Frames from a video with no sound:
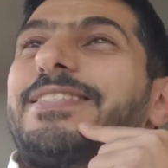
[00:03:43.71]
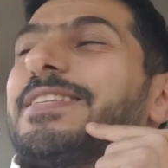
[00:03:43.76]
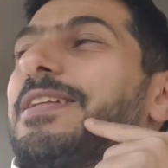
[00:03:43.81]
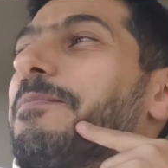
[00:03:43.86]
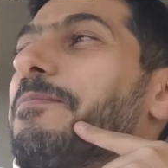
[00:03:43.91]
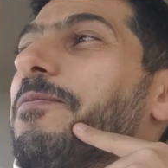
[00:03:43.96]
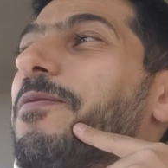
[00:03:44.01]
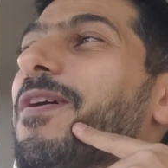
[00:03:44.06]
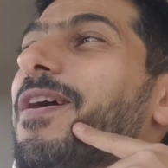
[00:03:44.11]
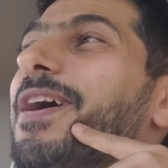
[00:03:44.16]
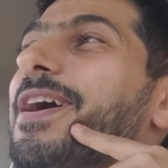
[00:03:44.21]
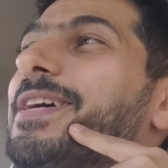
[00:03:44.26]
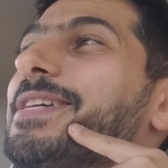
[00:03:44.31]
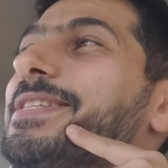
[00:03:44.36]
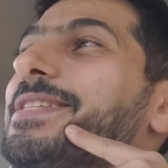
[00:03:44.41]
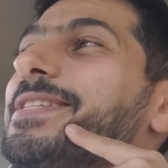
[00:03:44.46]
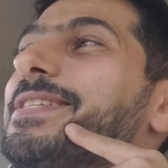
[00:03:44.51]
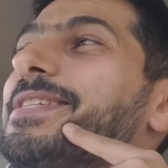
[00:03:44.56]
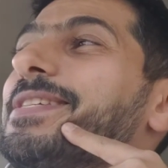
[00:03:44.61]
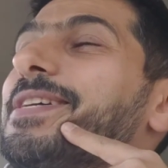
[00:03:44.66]
The
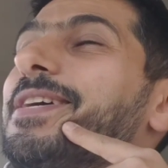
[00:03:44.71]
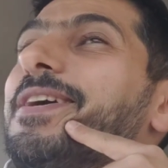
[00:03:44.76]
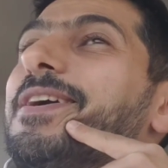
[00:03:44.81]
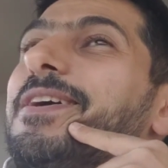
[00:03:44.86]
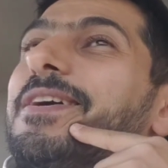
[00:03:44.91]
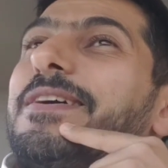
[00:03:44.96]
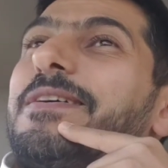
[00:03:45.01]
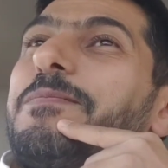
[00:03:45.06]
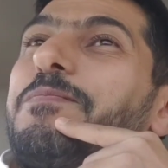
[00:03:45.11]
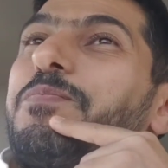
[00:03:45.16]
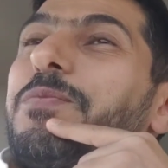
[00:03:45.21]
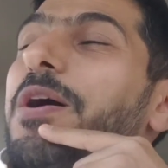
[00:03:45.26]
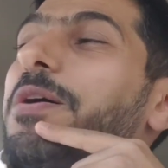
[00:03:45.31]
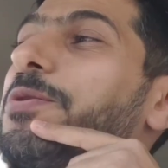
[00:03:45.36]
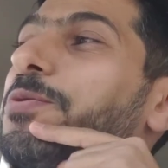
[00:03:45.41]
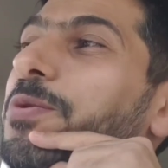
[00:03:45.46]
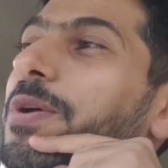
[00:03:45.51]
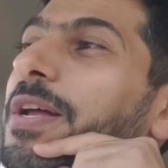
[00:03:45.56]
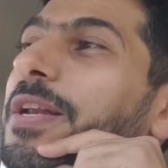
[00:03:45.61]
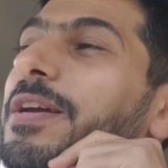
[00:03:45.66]
price, are
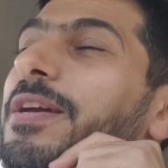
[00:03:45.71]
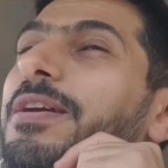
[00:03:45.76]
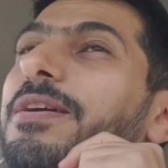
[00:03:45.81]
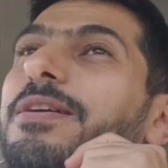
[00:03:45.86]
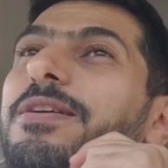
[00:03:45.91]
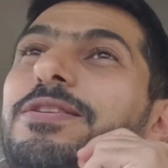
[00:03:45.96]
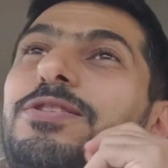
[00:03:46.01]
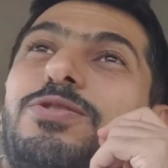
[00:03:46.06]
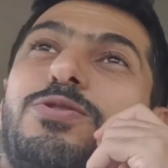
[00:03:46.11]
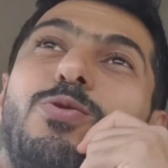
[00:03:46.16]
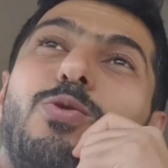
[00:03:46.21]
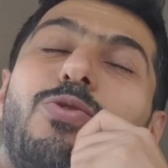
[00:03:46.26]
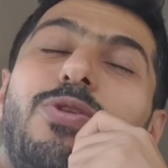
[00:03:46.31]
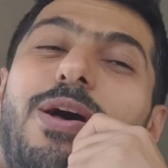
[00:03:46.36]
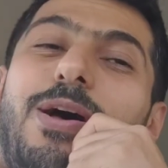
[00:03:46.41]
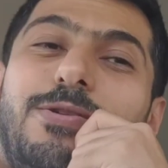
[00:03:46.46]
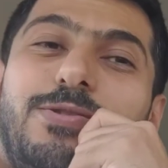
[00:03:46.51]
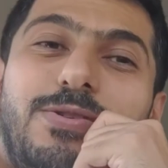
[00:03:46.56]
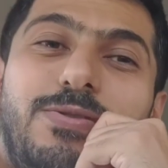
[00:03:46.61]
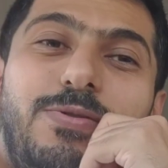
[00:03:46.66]
you ready? Is
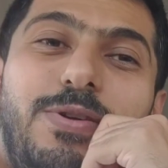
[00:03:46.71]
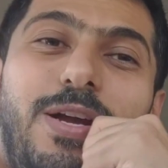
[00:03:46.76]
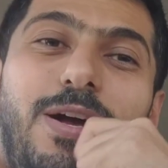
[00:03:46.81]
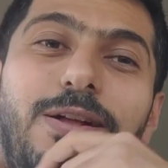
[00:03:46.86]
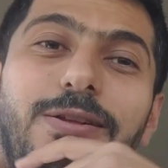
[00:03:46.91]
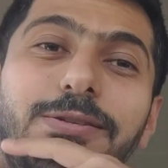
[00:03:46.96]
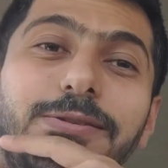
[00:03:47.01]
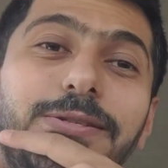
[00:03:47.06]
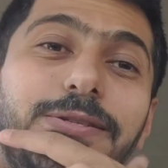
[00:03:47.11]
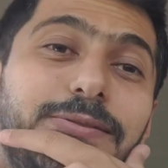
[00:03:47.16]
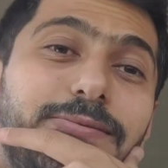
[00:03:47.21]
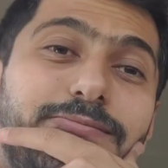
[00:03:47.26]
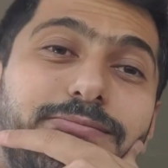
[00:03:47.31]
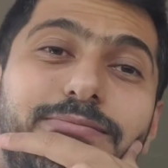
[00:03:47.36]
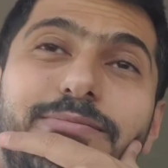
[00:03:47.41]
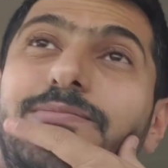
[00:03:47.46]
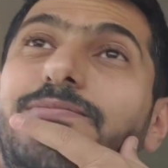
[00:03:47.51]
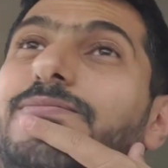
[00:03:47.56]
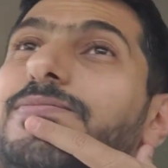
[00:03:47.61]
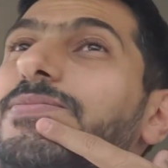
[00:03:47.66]
2,000 riyals.
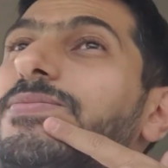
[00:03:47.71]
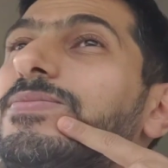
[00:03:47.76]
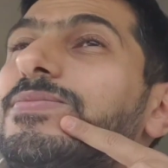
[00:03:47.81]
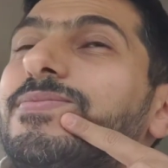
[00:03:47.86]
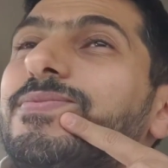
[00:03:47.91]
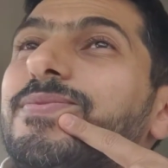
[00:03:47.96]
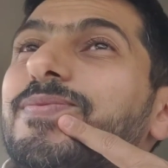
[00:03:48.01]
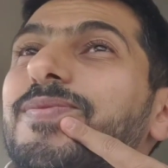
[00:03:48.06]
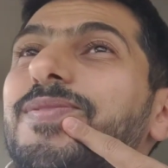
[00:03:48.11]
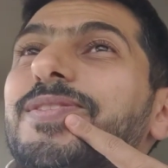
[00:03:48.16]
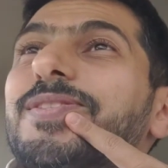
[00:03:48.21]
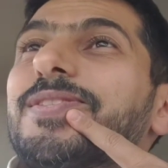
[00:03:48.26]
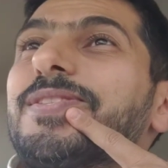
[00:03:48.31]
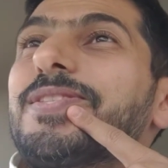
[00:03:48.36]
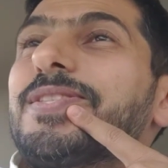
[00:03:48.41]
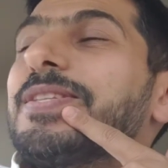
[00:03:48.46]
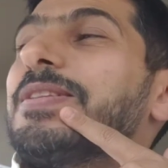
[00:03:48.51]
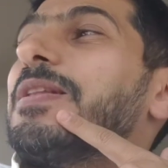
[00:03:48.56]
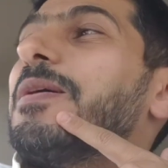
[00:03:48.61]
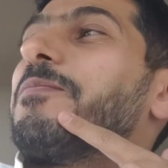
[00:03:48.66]

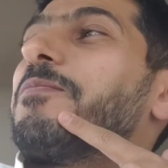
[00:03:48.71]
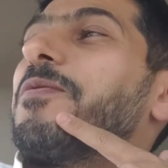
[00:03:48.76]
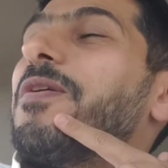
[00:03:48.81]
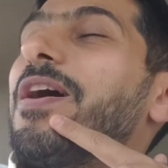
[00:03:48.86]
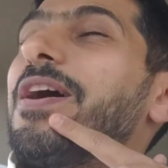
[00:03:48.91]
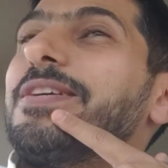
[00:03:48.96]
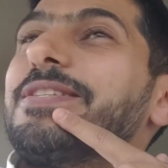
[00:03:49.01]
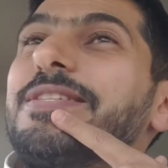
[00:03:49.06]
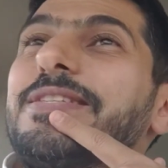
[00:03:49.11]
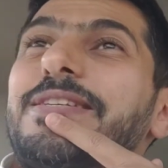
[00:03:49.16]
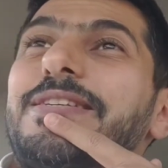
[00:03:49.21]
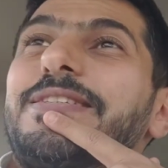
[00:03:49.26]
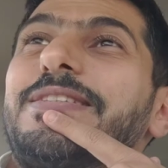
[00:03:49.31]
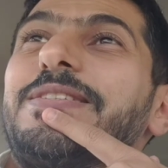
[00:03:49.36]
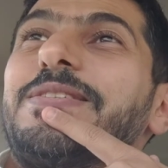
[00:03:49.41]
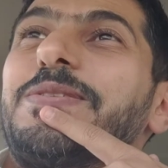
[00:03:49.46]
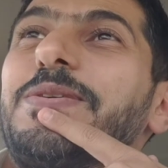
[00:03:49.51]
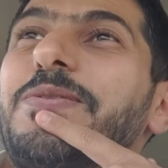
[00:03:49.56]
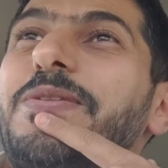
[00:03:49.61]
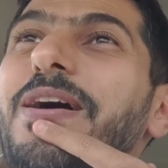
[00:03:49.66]
The price is
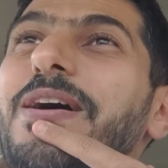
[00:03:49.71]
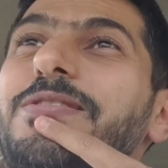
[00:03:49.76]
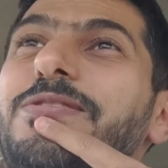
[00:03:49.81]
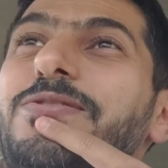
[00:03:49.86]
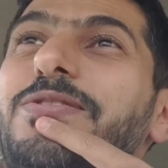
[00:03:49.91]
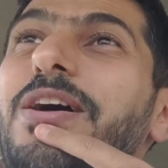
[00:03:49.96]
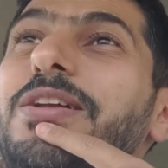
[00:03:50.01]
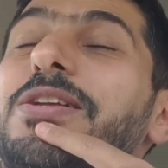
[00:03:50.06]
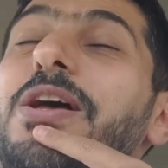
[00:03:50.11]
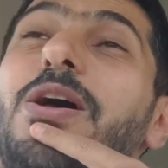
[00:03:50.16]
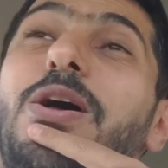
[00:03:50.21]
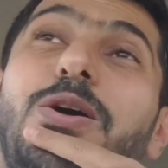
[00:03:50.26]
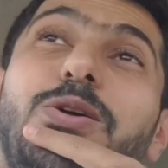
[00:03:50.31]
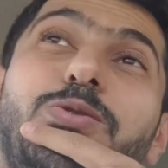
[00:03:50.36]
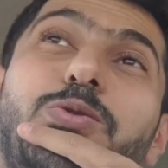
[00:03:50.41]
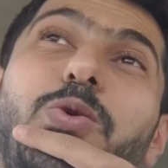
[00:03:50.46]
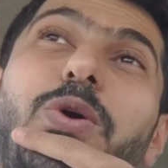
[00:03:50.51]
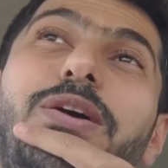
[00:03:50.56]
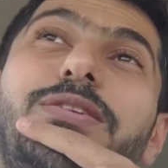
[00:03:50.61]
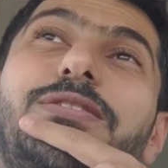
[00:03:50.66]
2,000 riyals.
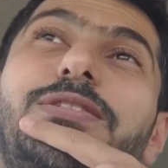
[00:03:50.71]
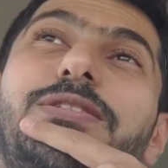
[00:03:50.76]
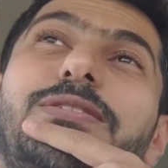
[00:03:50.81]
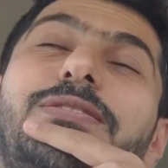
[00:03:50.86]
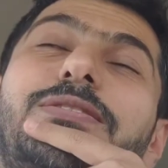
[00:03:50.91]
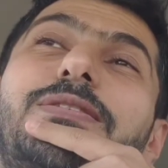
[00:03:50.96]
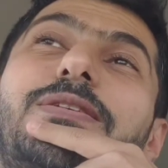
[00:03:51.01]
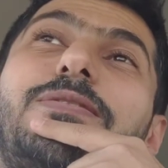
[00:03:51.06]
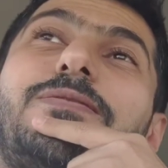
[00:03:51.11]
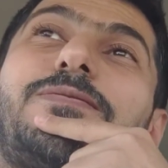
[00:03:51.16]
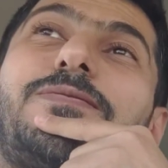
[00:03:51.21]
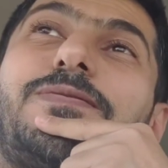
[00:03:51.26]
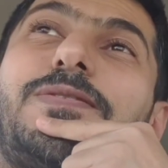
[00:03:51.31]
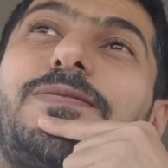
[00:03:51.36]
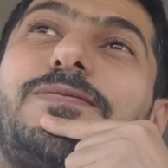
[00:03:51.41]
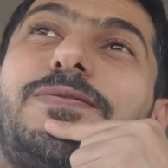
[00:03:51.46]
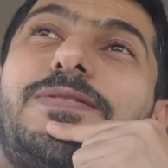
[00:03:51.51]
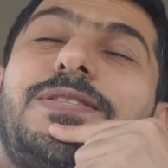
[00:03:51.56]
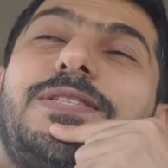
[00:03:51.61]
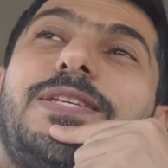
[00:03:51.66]

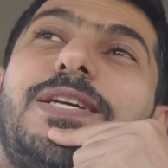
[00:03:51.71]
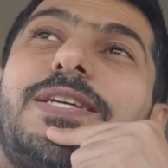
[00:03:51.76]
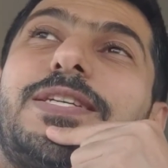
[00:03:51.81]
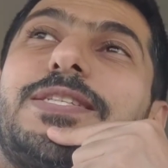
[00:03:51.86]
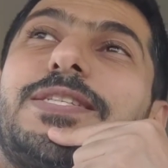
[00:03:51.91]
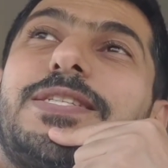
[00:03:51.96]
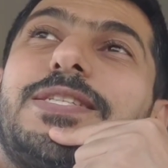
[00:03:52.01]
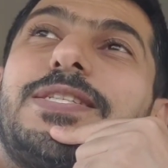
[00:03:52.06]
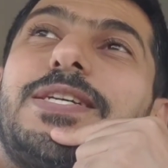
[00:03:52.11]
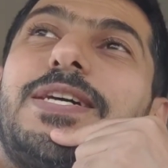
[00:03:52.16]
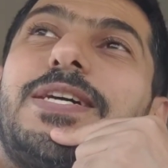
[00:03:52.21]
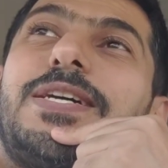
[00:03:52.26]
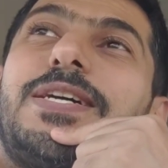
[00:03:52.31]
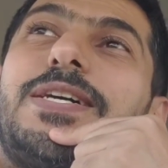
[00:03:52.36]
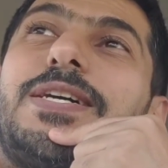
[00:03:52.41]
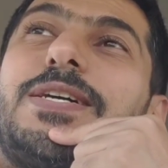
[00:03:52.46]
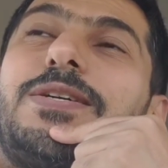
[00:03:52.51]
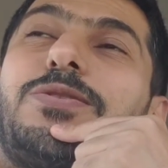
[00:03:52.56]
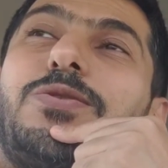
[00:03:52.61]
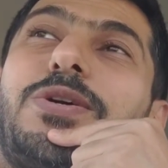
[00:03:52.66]
256,
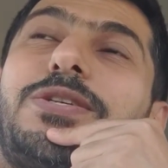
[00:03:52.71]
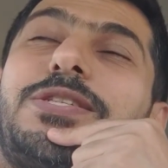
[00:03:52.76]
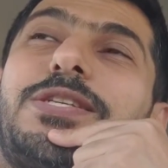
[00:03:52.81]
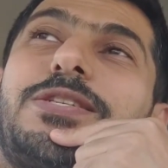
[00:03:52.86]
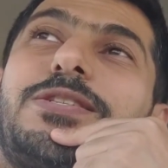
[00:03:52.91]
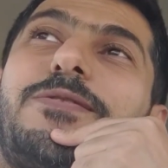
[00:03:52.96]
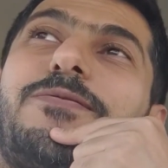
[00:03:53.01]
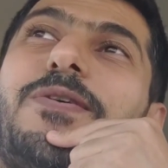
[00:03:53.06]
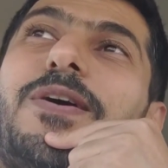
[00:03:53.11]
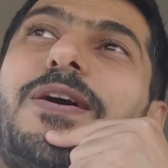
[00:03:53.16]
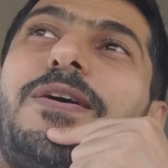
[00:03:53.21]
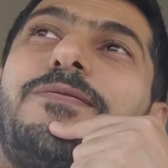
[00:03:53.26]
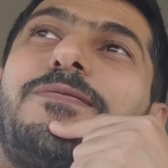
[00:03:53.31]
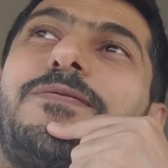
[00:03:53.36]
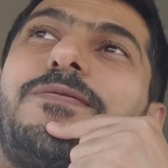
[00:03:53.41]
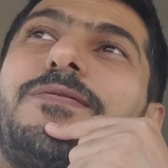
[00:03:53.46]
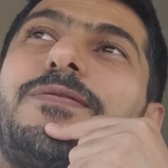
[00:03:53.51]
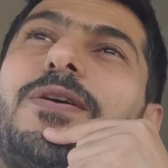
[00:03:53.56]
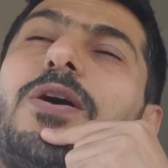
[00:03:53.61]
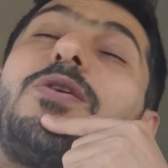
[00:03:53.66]
65,
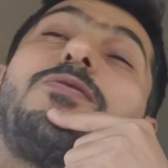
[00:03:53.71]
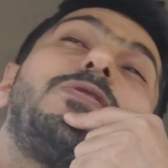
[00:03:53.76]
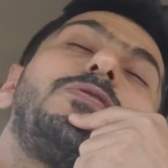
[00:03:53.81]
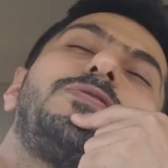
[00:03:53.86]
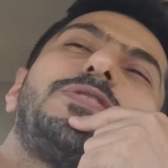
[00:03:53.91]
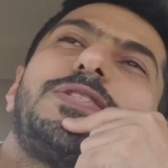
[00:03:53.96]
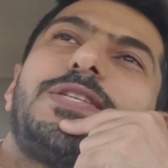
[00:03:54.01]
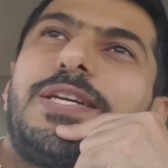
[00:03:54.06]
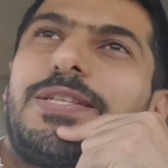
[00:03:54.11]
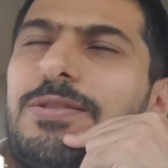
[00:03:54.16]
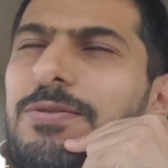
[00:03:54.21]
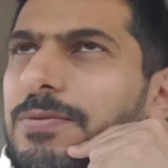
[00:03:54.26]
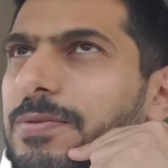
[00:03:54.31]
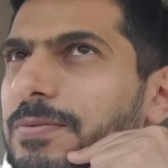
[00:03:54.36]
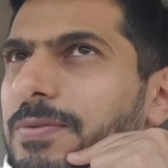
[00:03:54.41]
56.